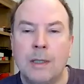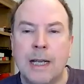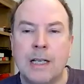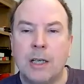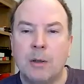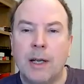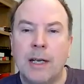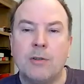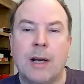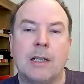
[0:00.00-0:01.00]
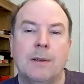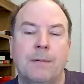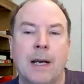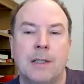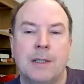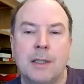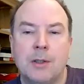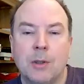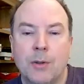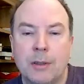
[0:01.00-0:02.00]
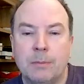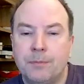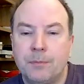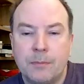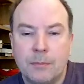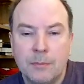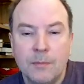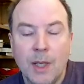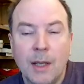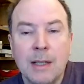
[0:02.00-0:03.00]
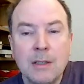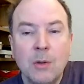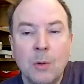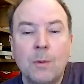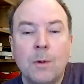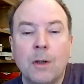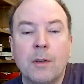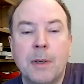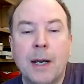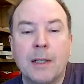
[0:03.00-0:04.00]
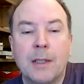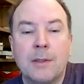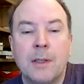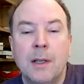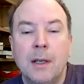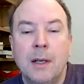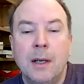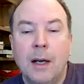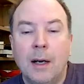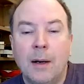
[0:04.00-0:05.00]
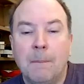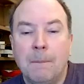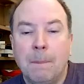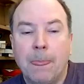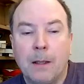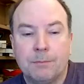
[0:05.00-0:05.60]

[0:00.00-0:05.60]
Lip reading: what essentially are interactive fantasy stories. And that's an awful lot of practice. After